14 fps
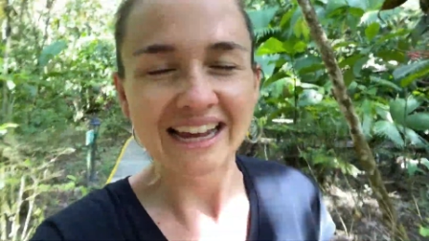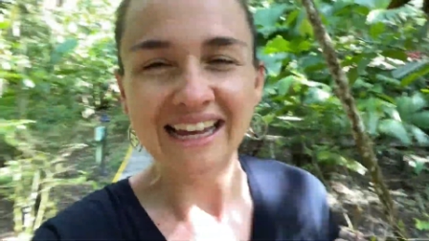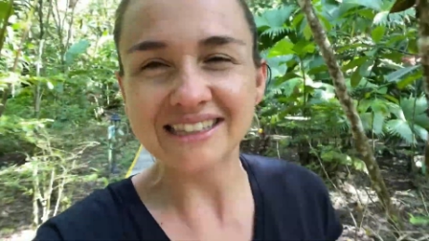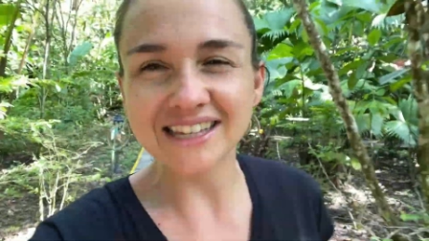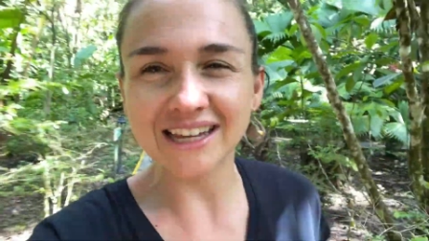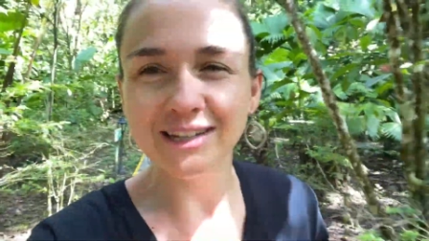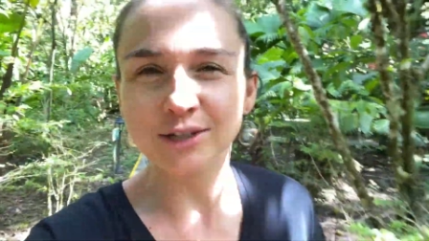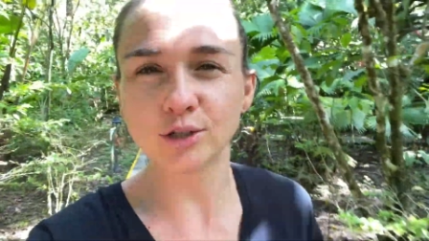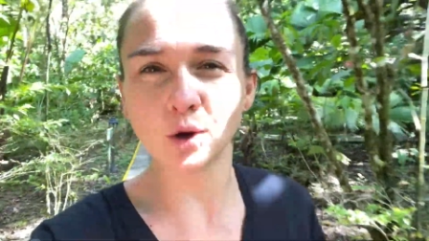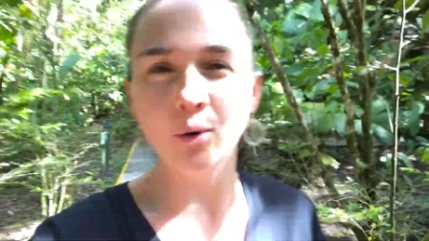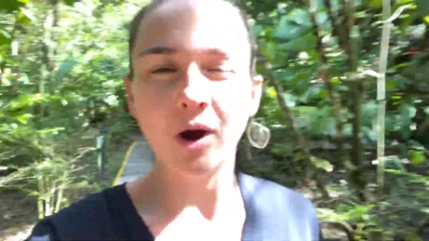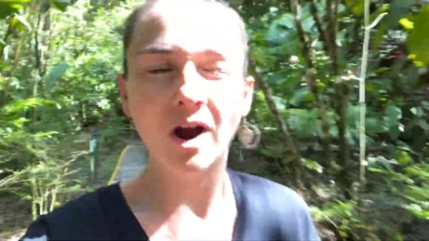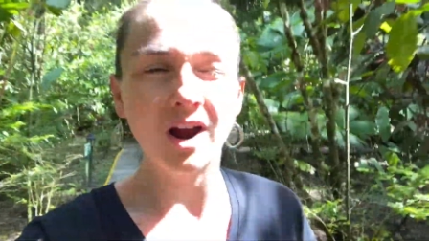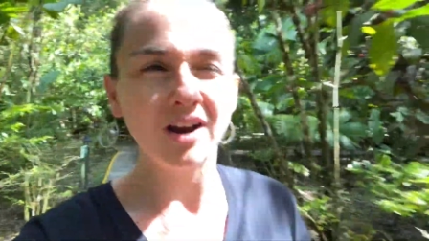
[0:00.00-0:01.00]
it's like so
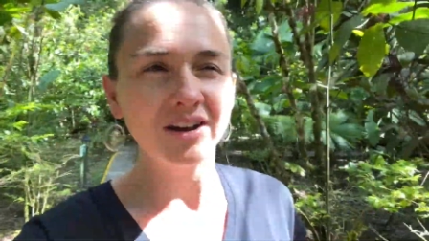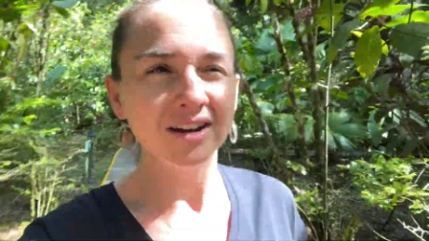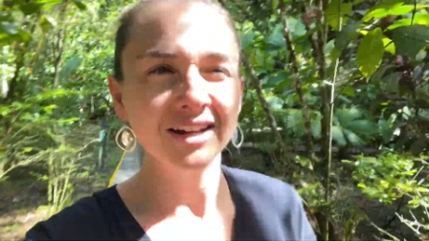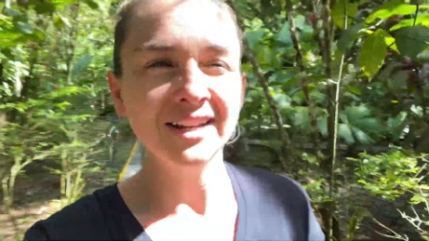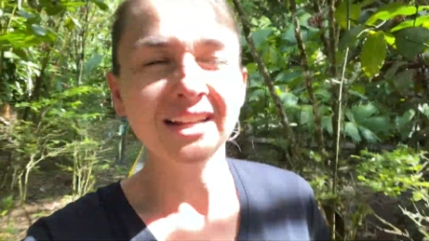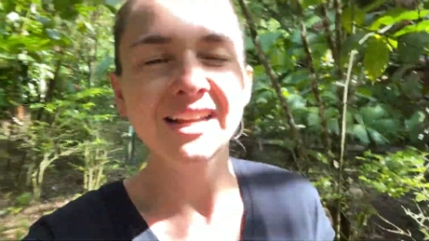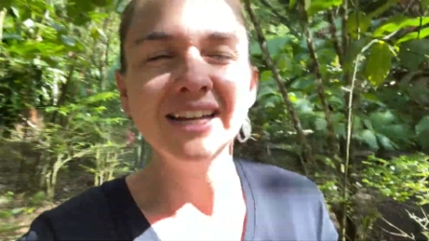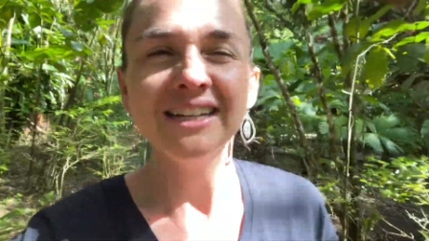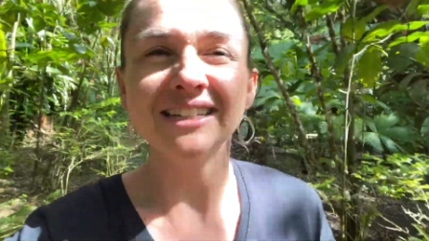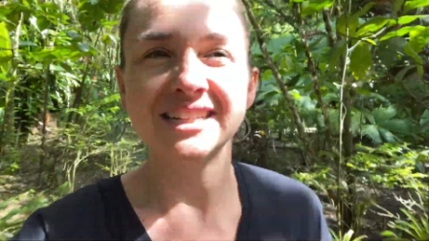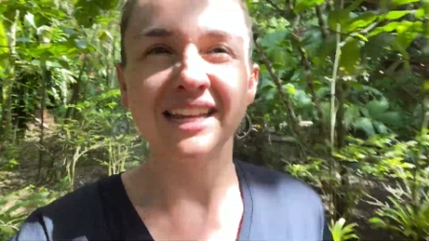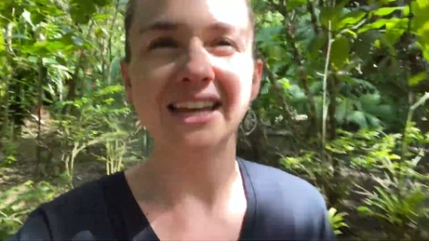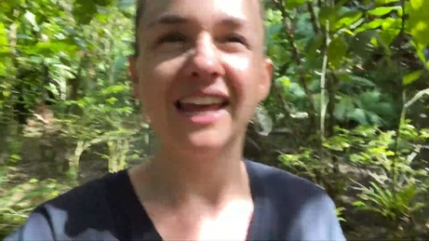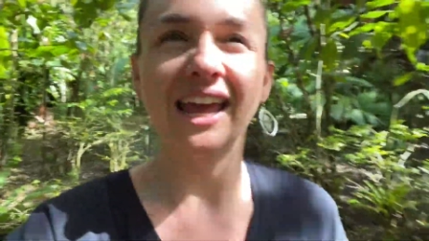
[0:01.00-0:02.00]
hard
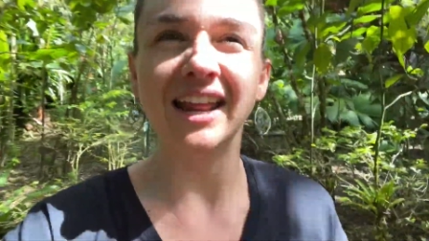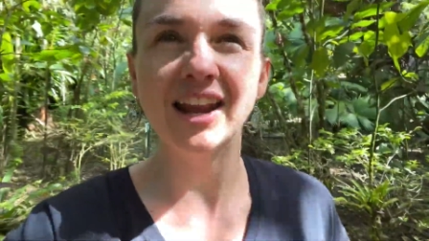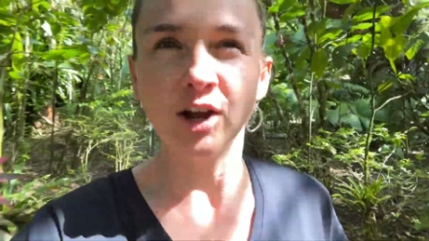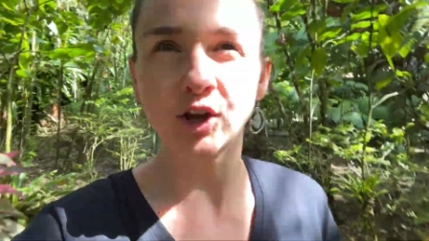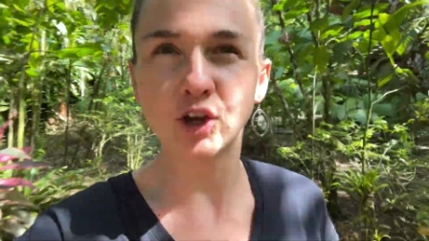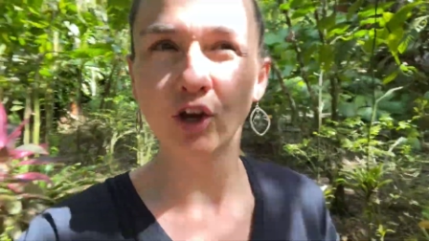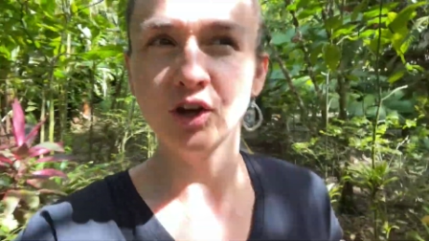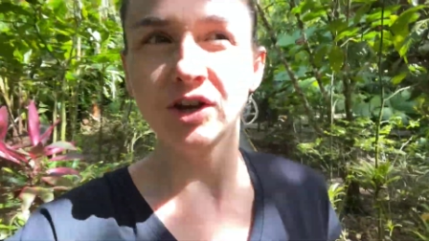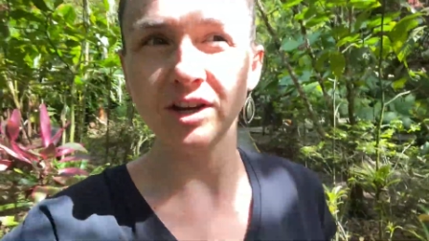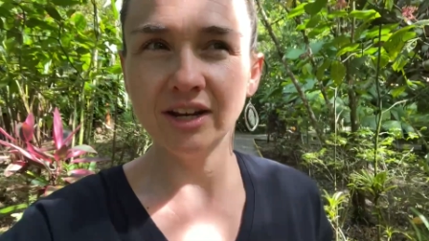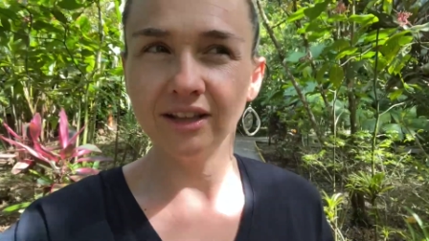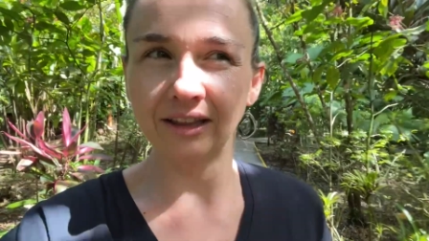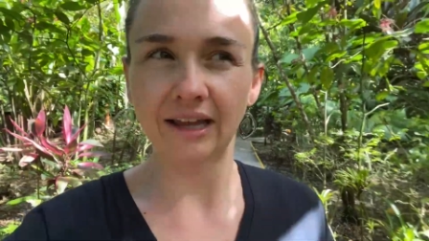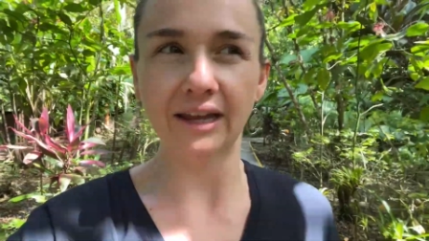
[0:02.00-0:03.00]
to get a good
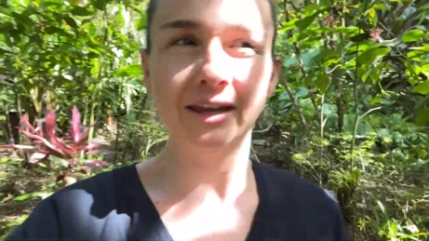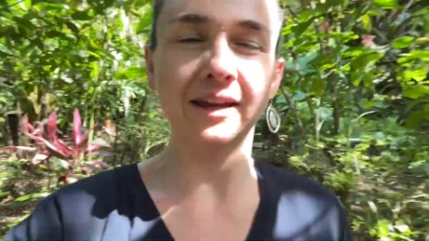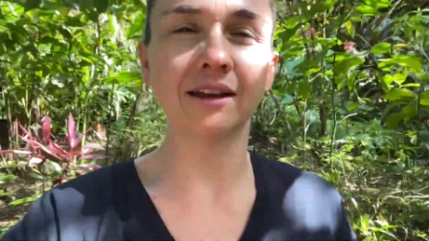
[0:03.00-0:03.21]
like